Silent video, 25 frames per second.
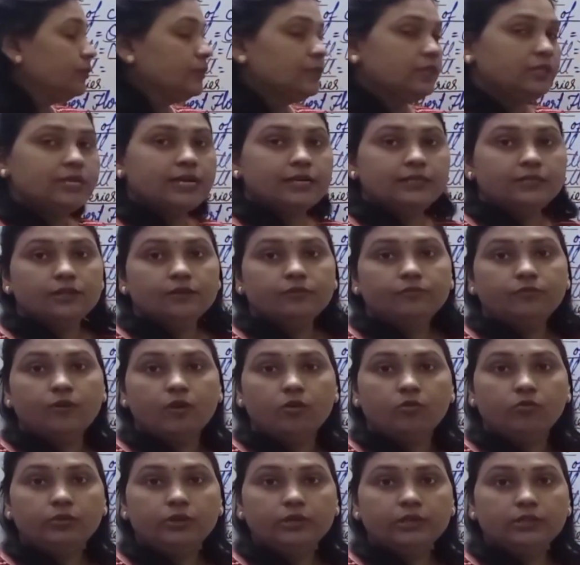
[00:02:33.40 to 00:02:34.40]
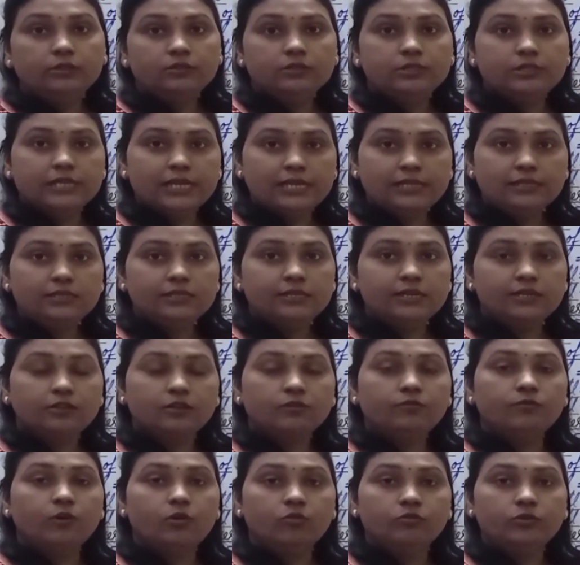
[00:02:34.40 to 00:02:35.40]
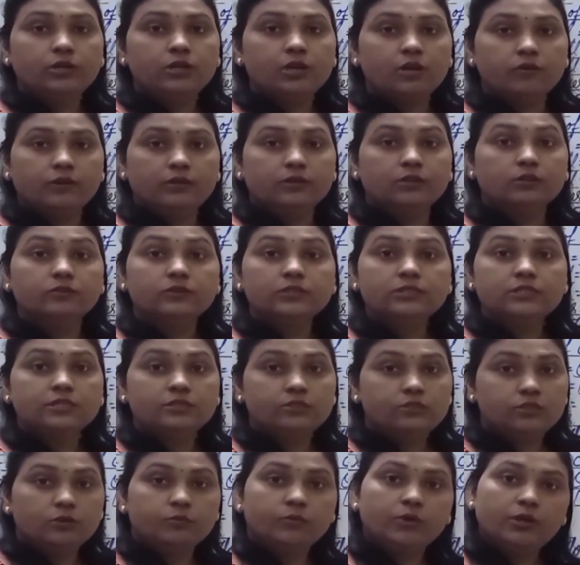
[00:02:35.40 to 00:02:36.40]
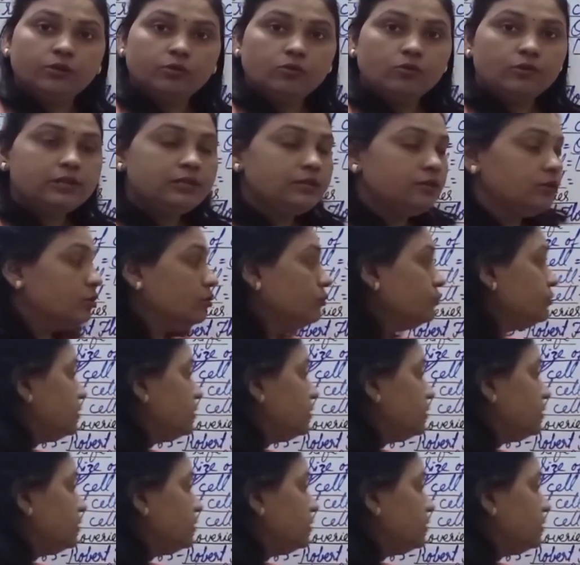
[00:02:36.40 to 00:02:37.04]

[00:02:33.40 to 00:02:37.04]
that are found in our nervous system are called nerve